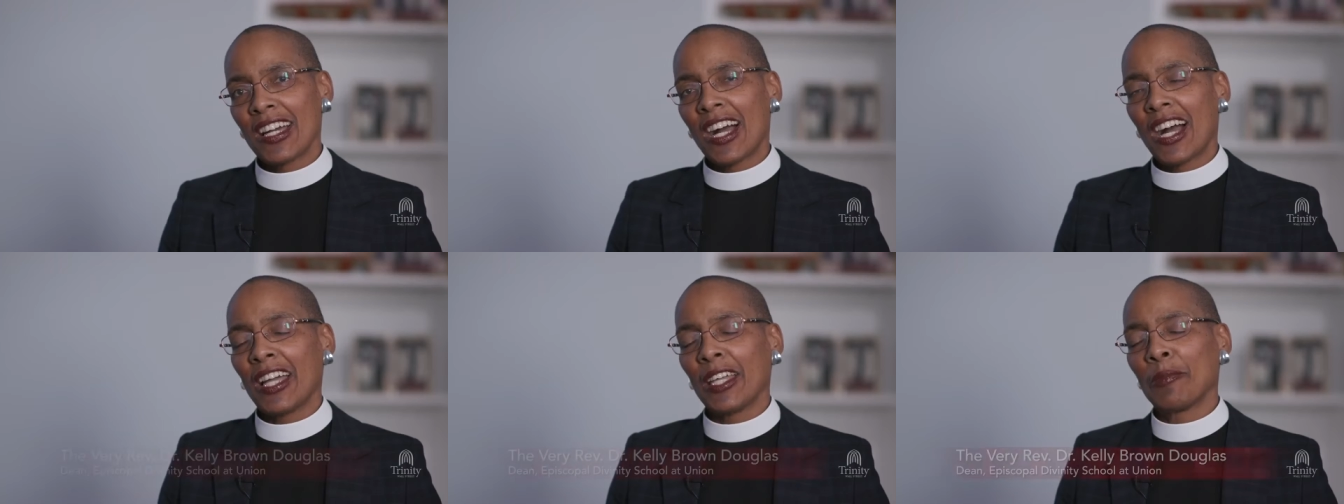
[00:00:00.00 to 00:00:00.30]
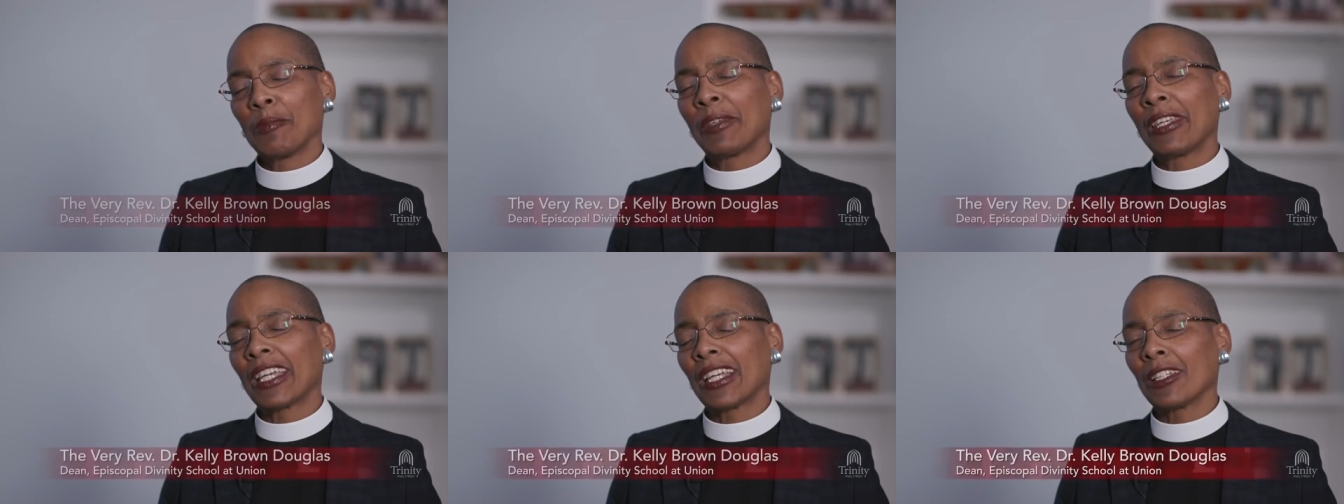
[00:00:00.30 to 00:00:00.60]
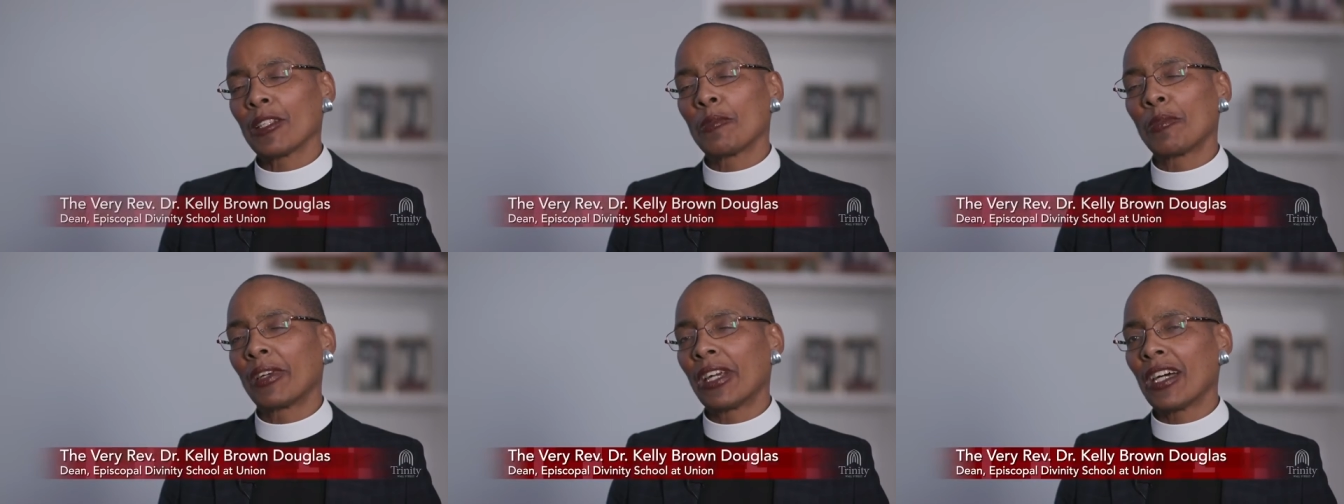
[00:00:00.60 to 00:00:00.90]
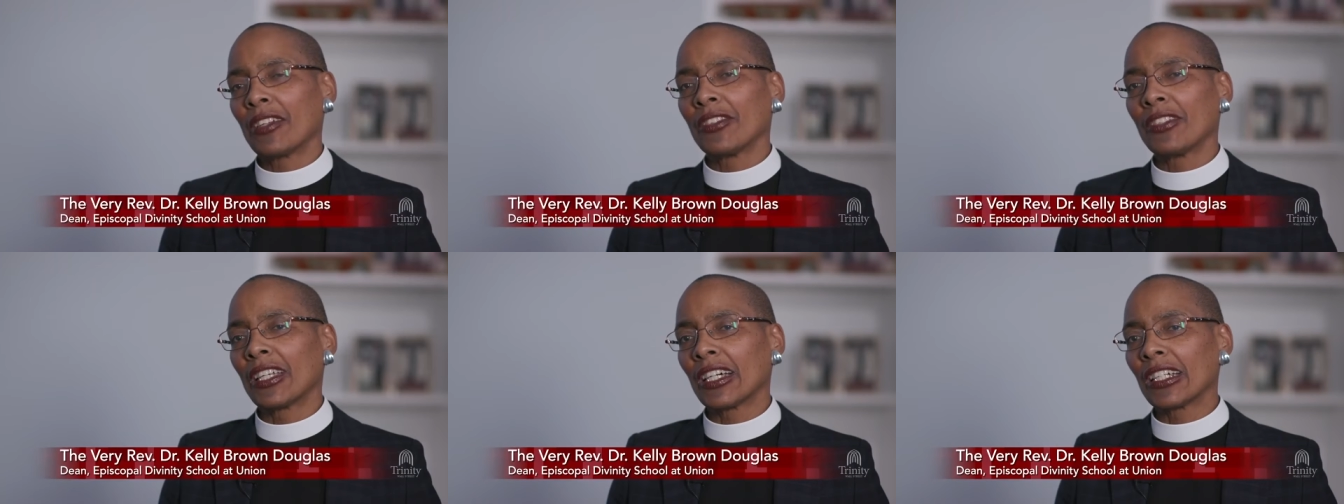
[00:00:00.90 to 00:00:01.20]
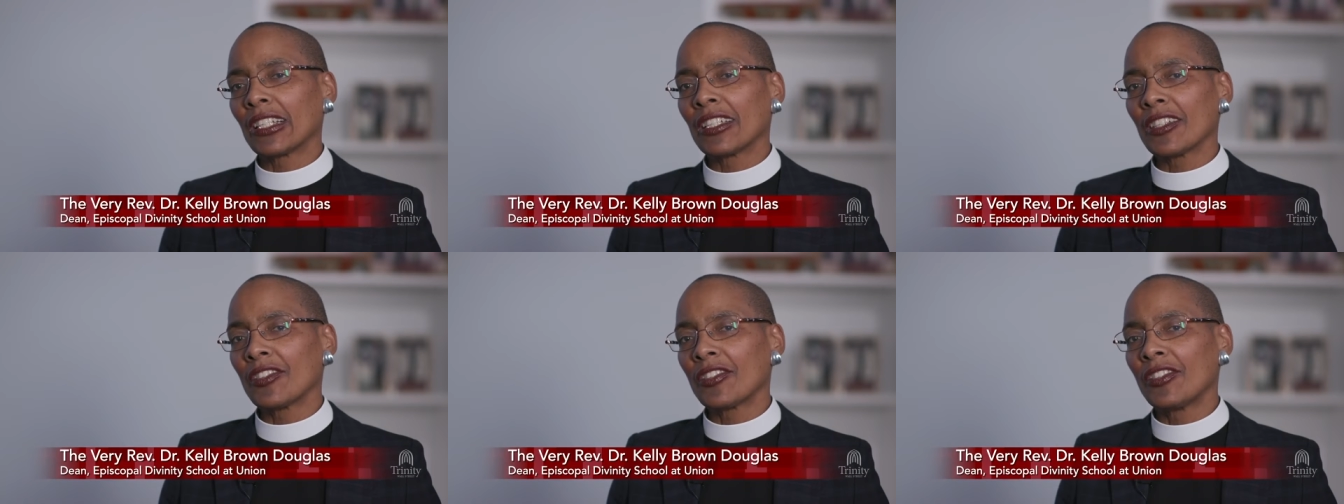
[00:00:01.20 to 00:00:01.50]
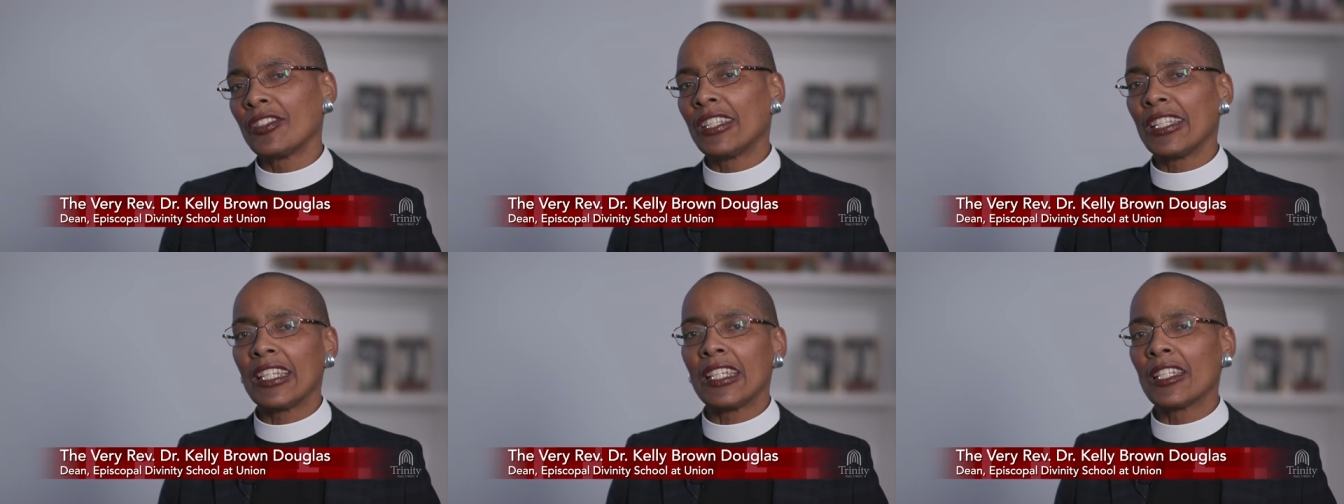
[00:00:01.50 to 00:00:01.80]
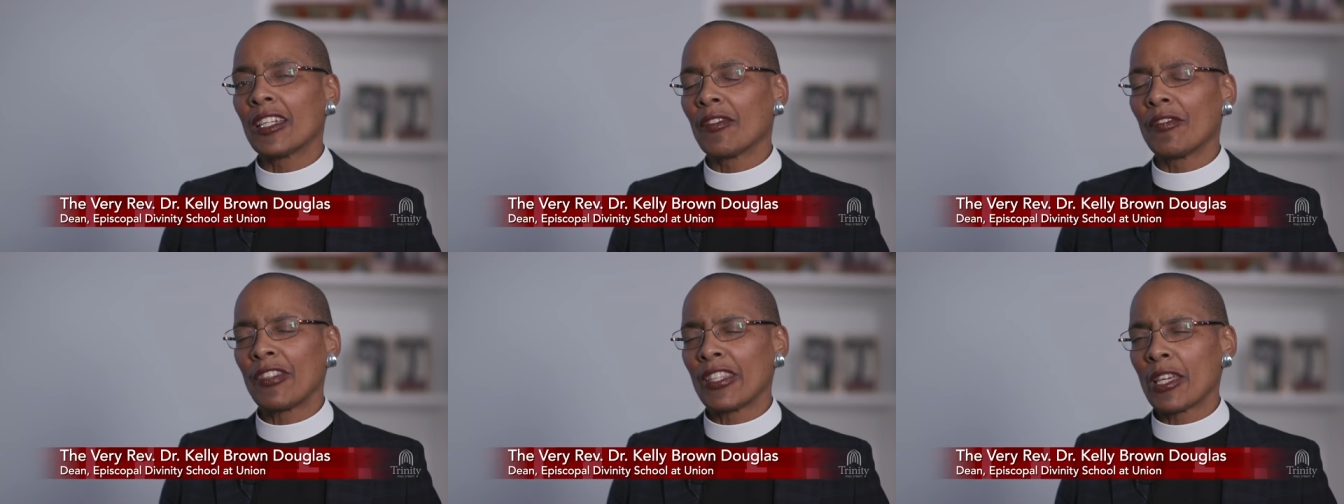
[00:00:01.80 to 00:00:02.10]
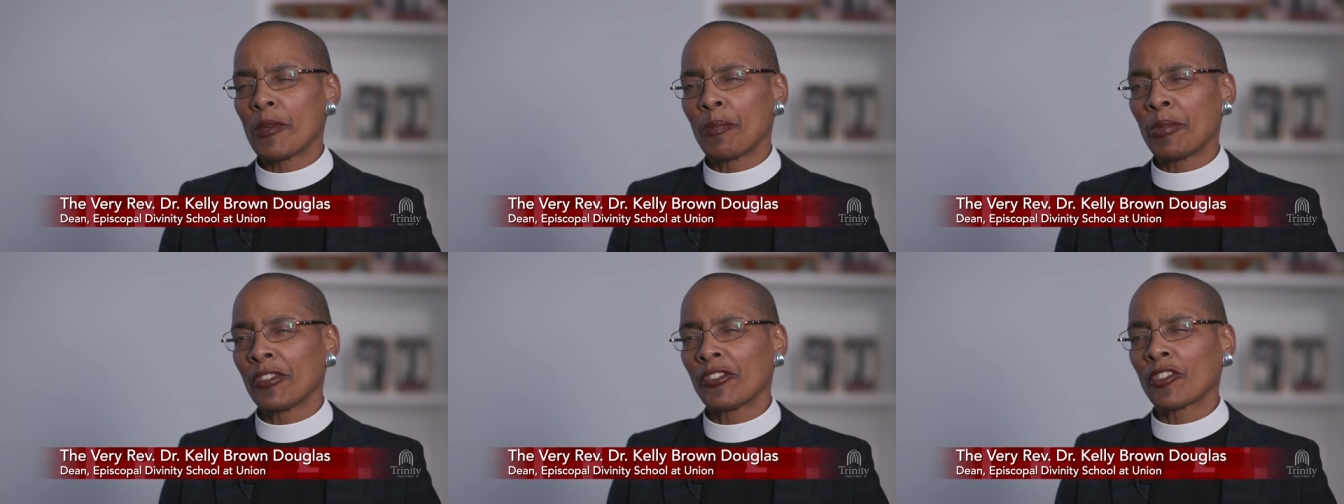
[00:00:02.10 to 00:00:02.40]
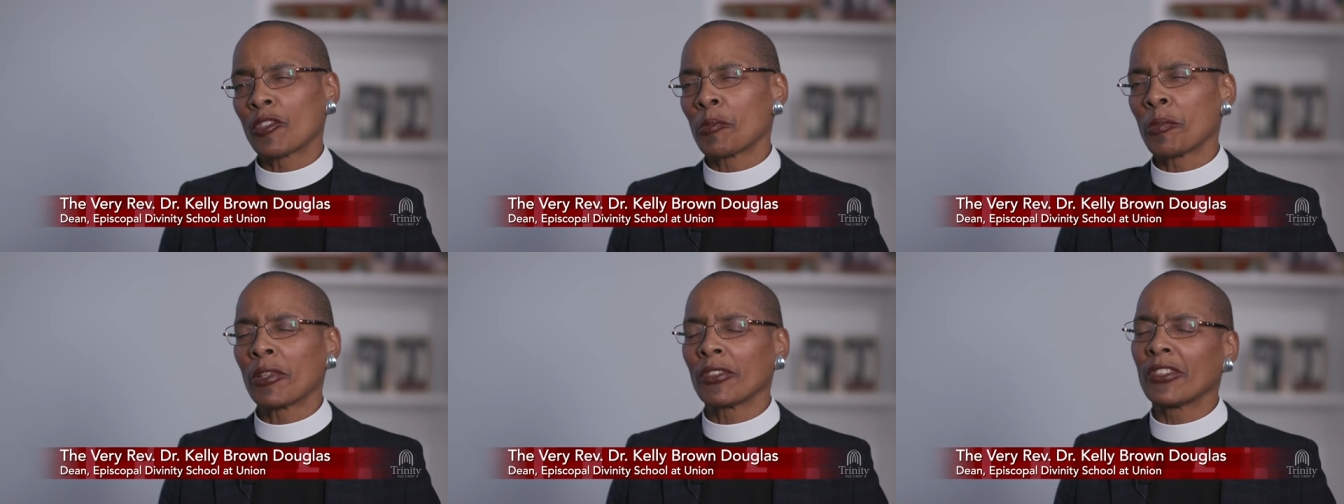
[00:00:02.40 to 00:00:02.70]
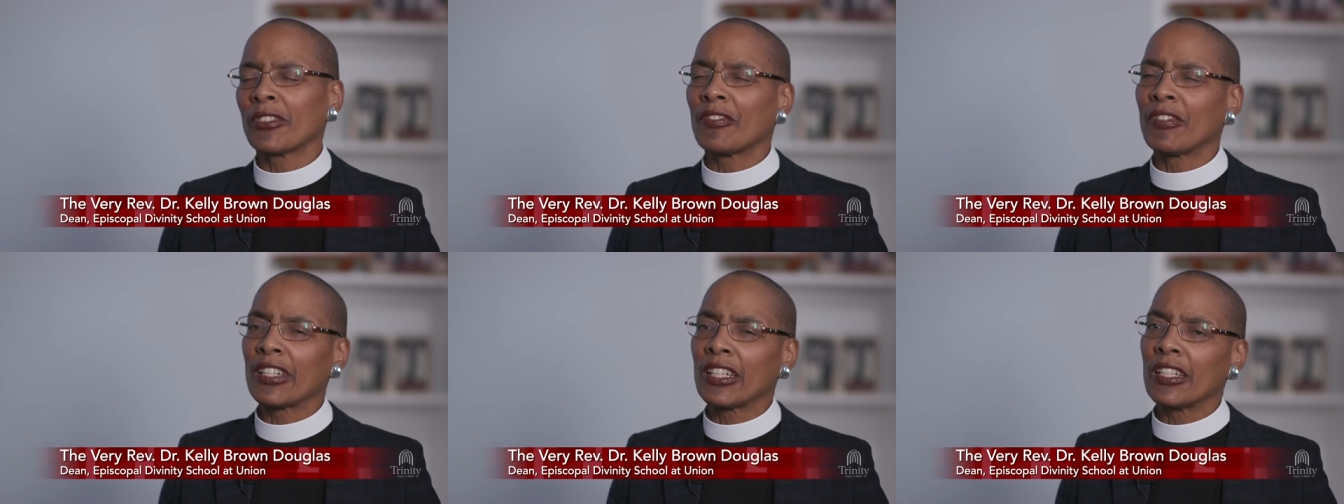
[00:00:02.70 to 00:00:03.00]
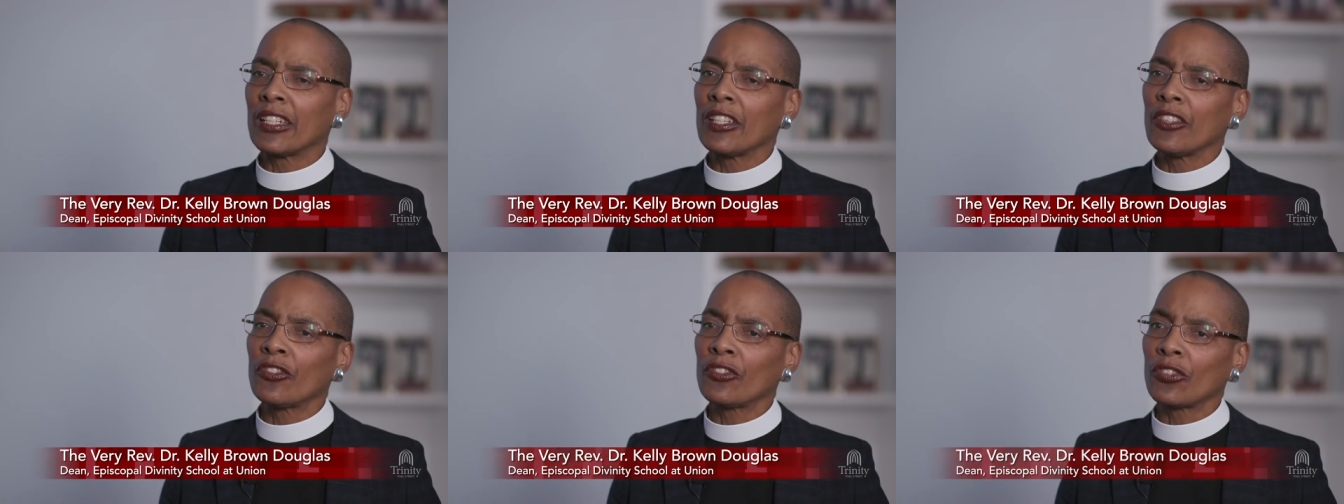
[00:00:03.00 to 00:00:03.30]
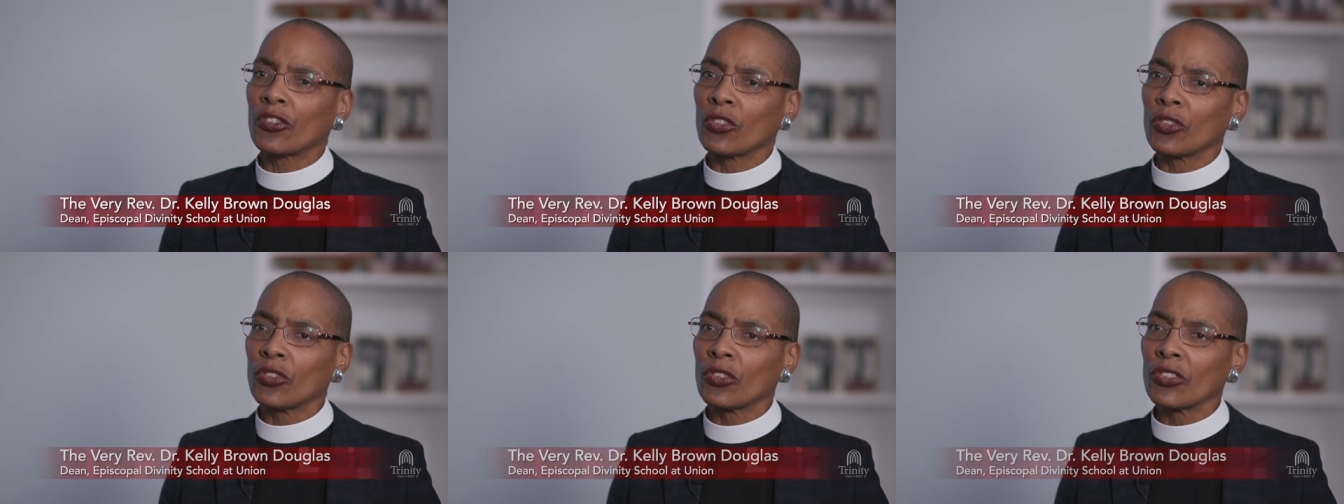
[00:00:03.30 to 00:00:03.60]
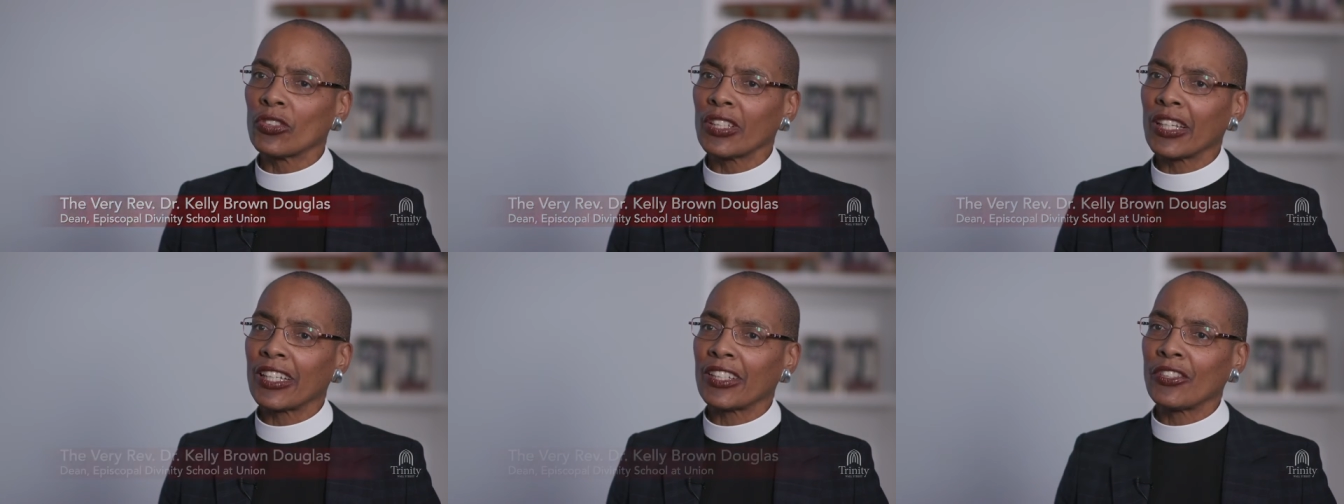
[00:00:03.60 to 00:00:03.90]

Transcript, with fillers: I am Kelly Brown Douglas, Dean of the Episcopal Divinity School